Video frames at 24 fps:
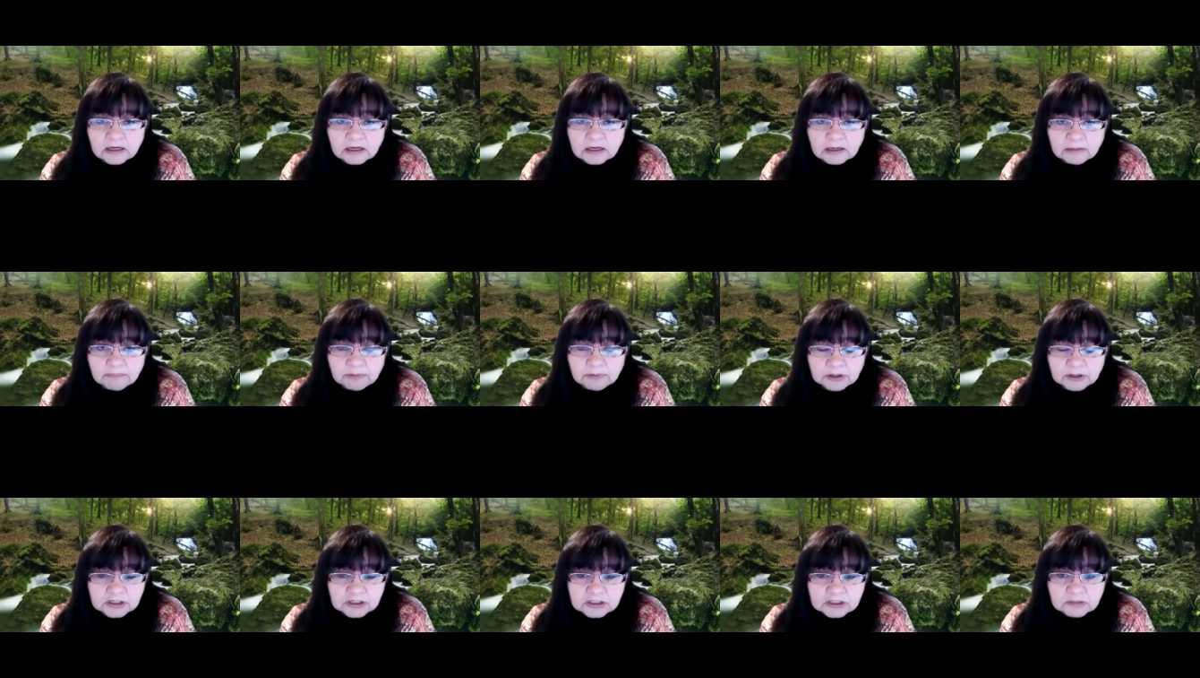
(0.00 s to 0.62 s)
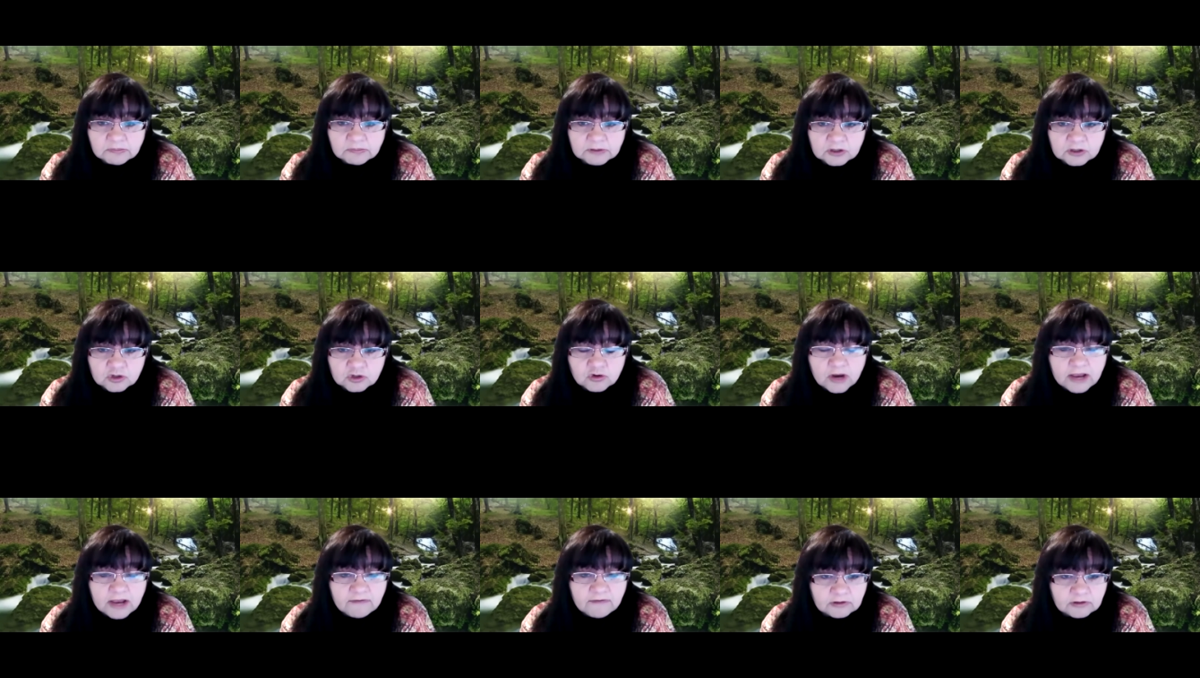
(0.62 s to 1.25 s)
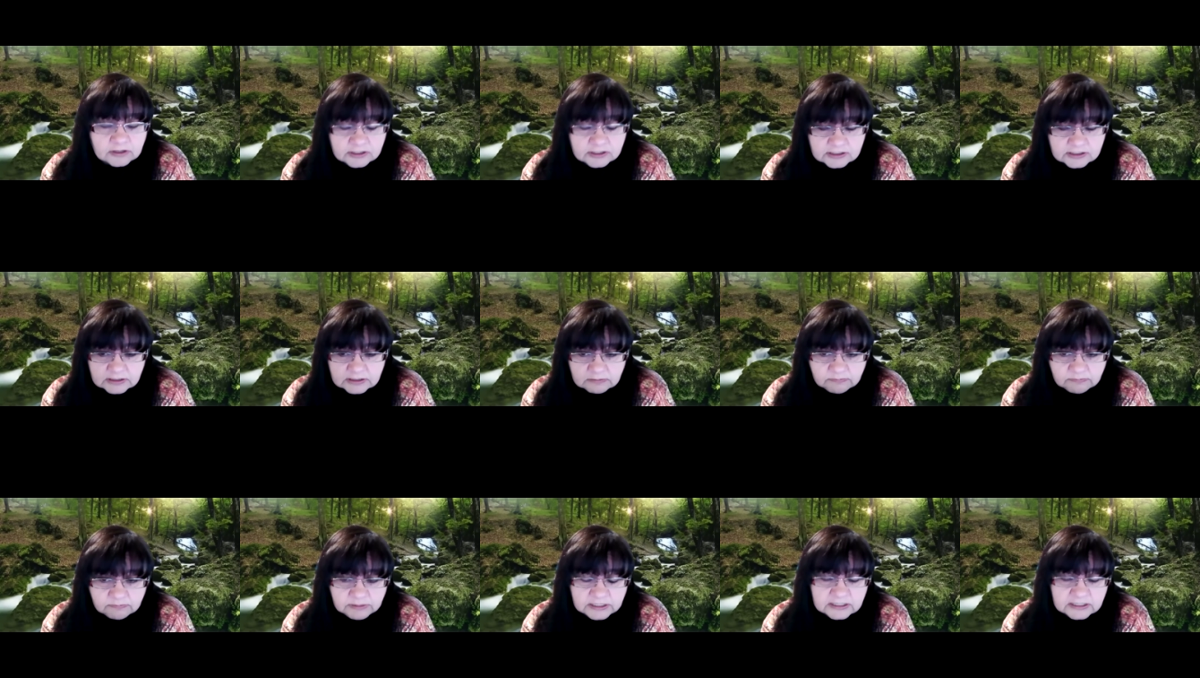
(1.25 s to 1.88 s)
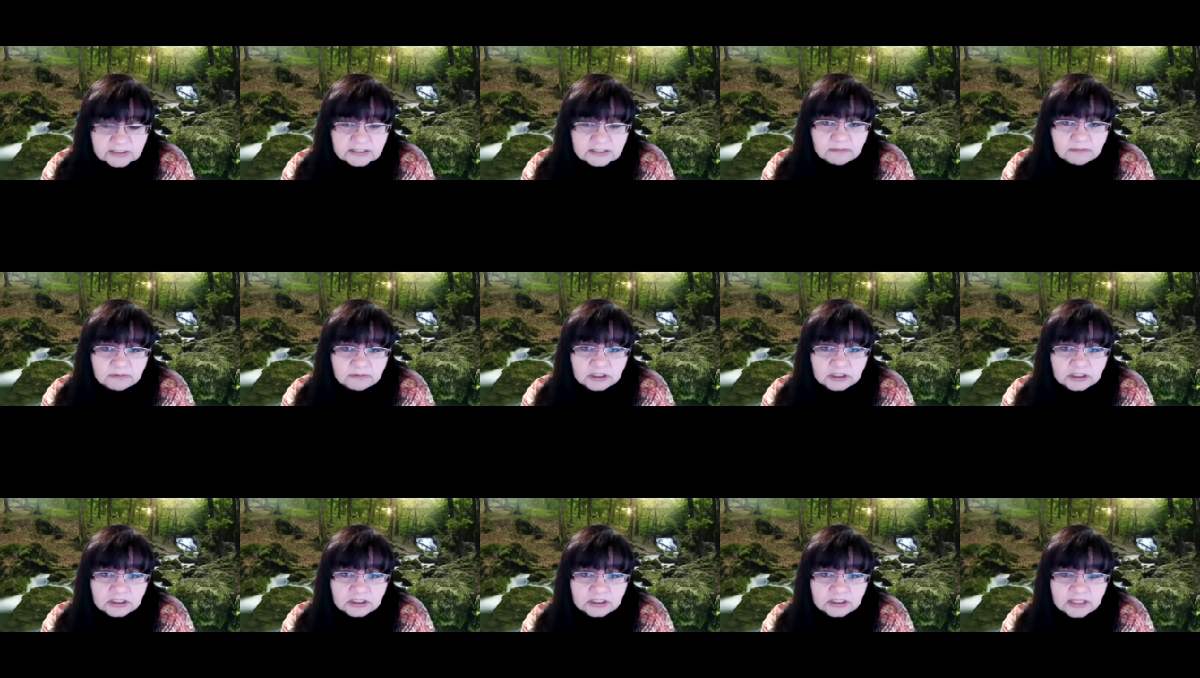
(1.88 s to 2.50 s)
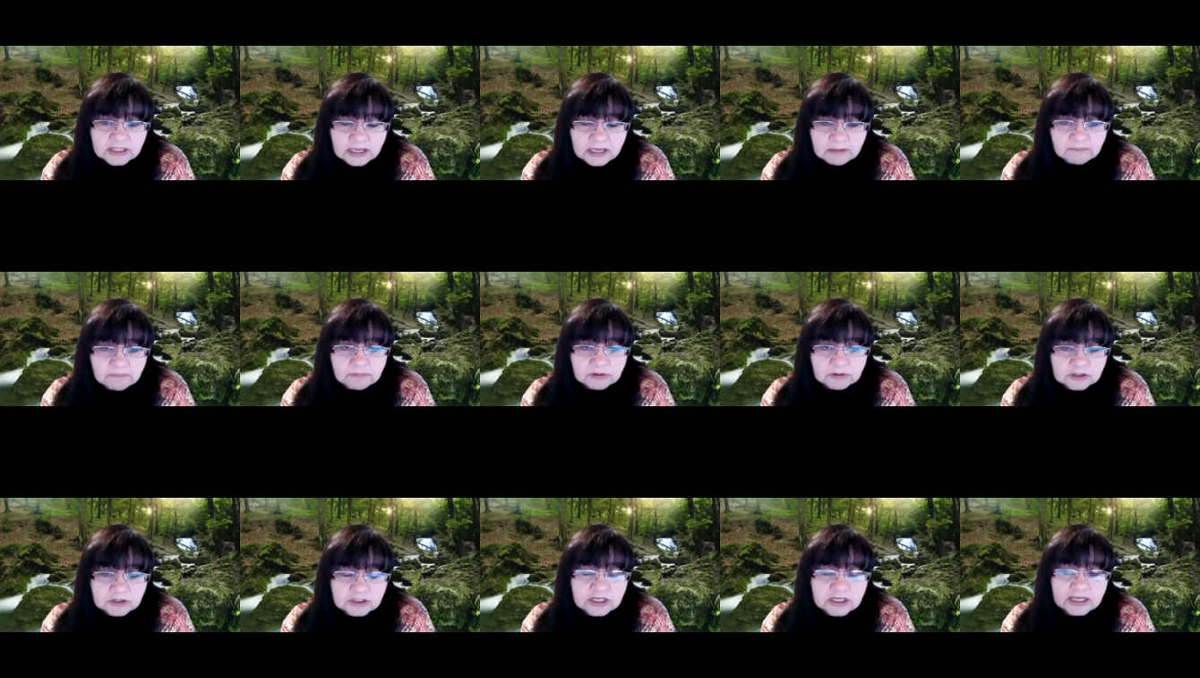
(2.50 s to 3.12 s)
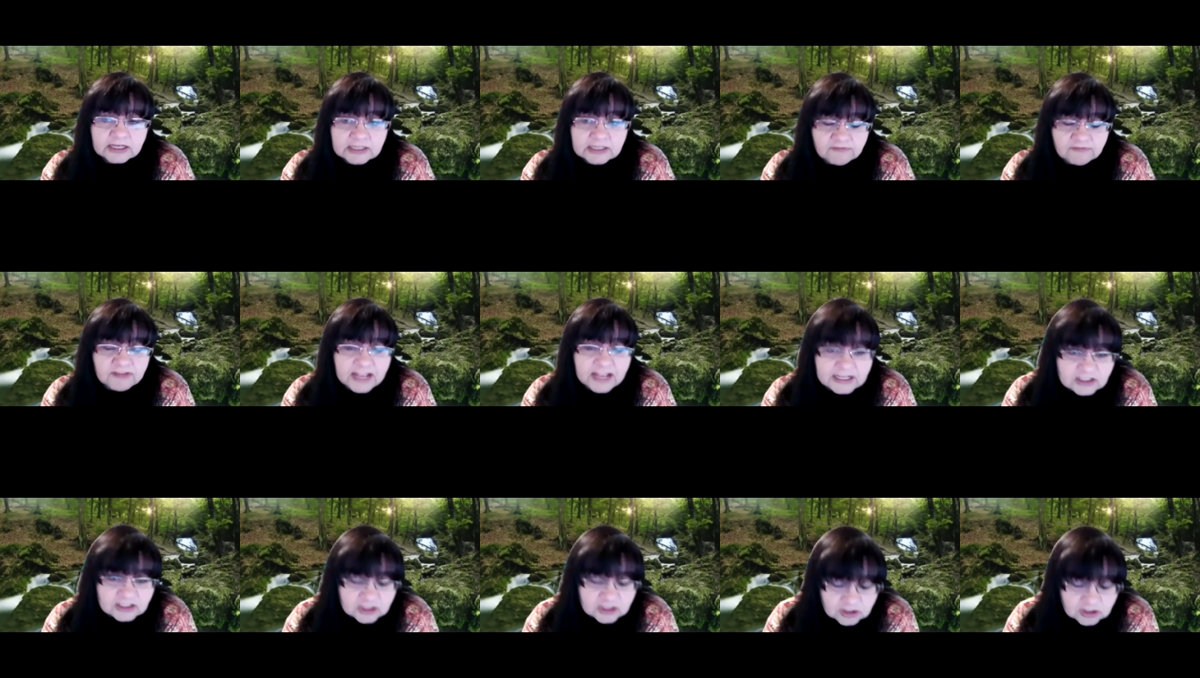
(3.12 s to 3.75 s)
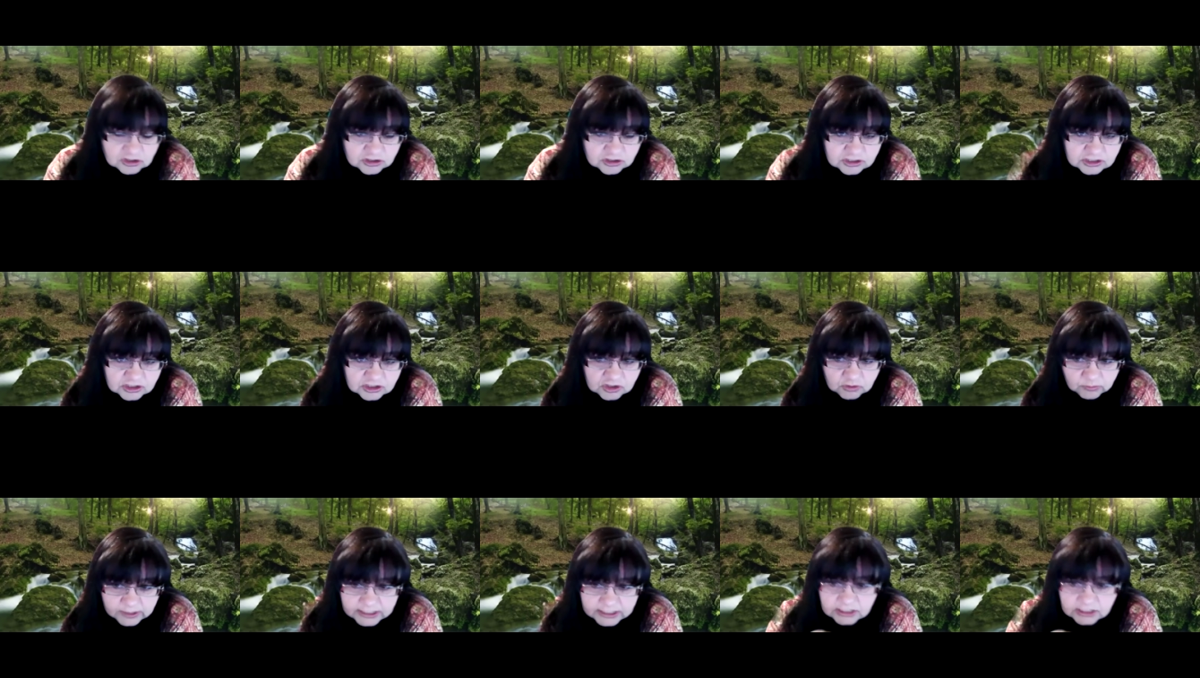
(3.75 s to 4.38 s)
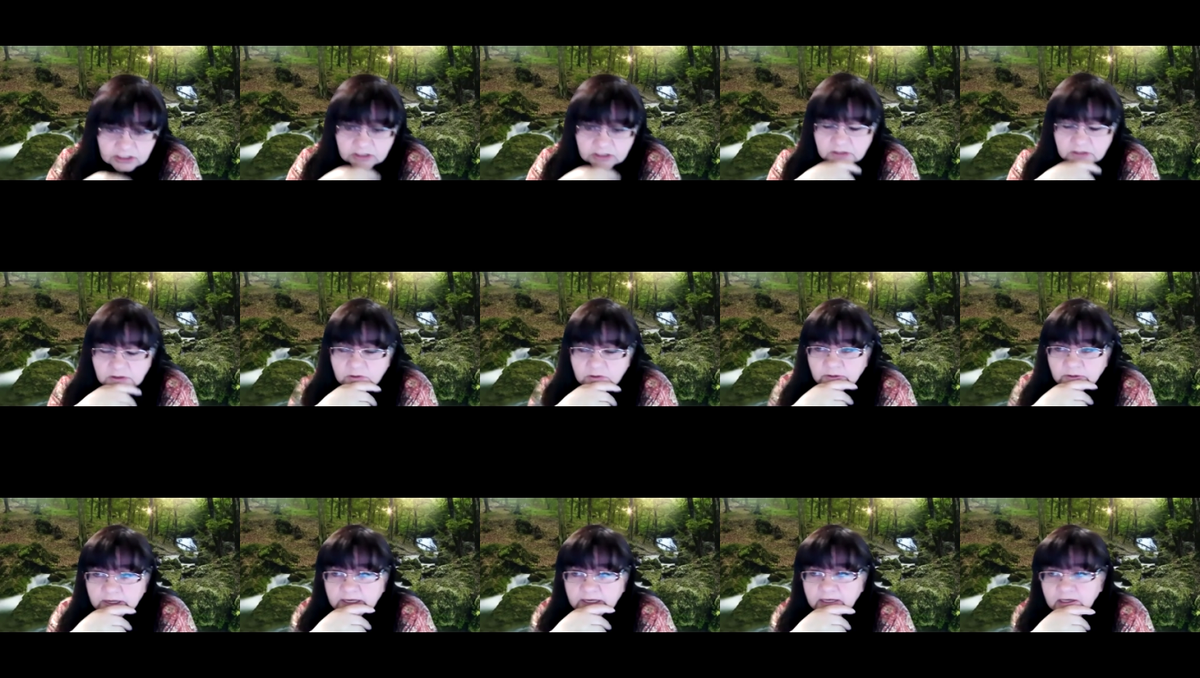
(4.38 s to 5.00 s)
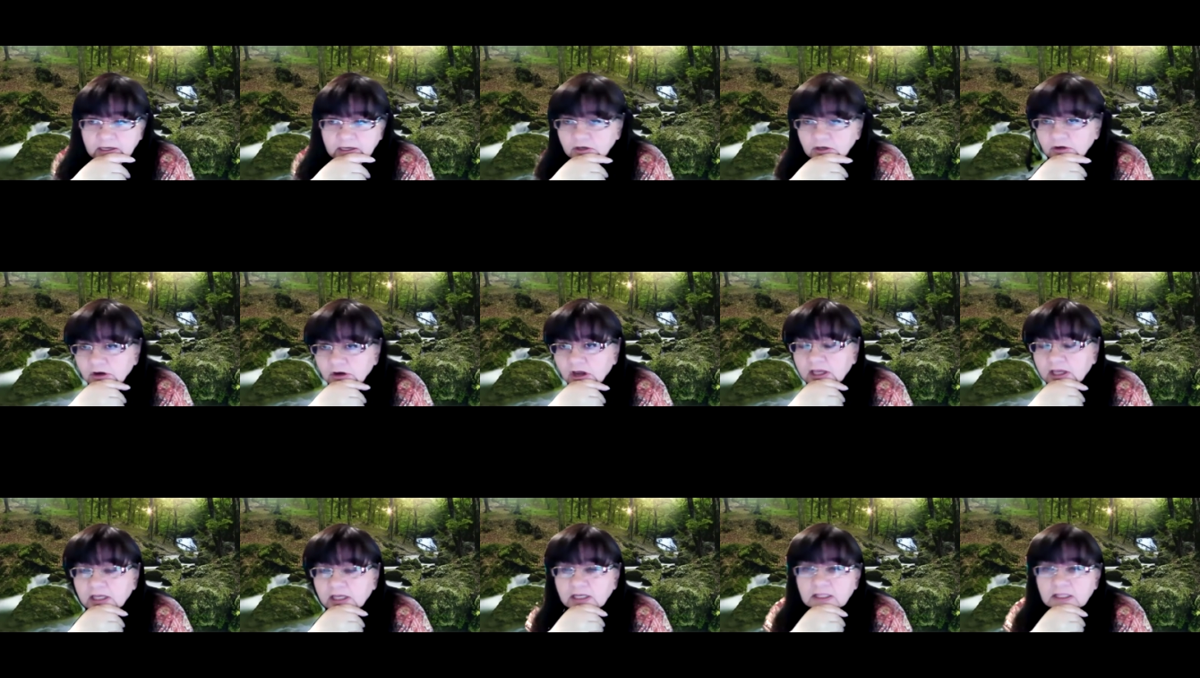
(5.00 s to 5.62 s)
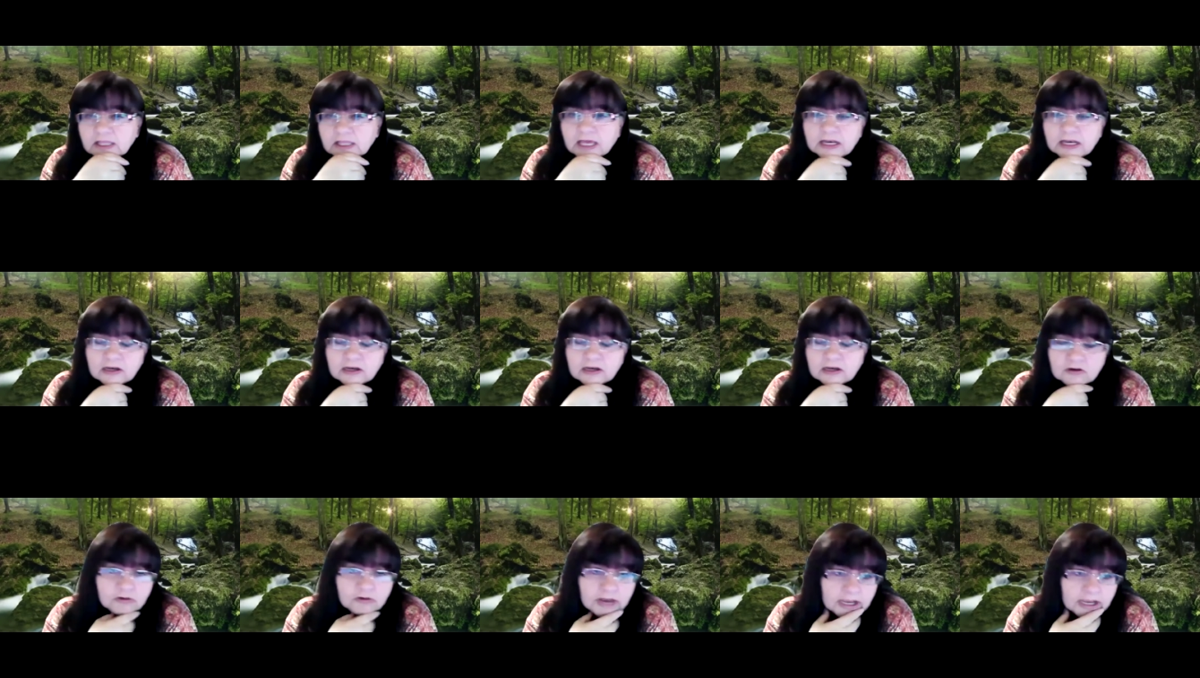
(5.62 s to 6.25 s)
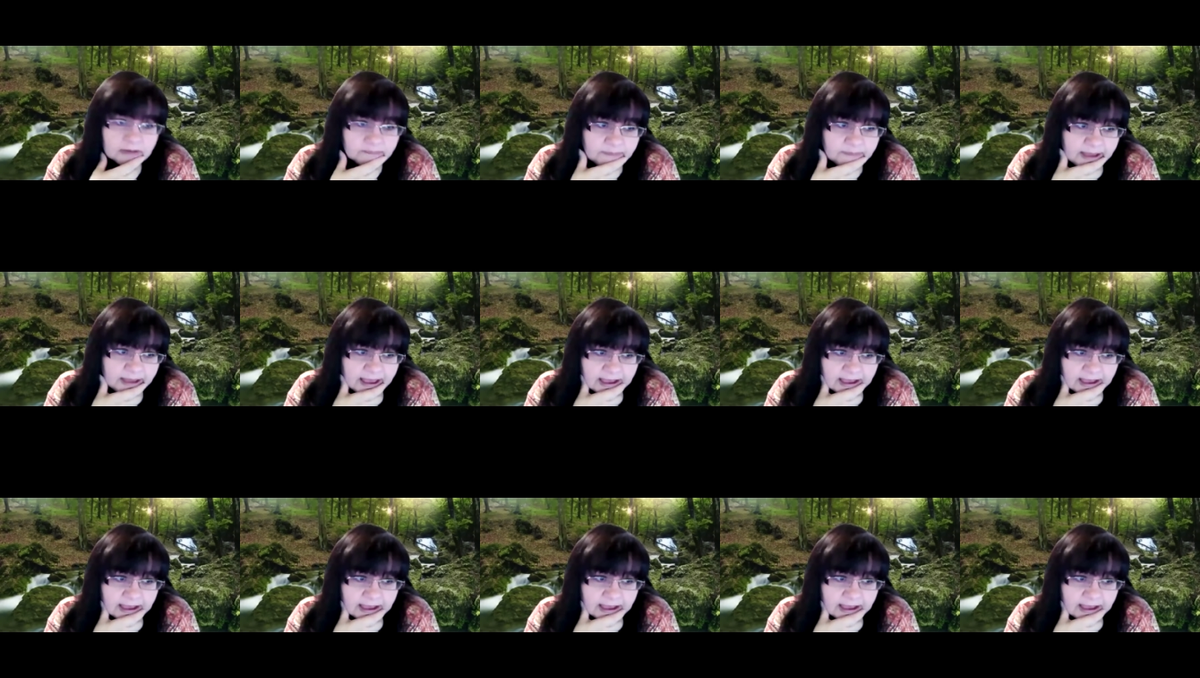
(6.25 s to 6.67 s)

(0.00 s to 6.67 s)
participant travel isn't being subject to the 8% if that's your situation, right? And you're not getting that indirect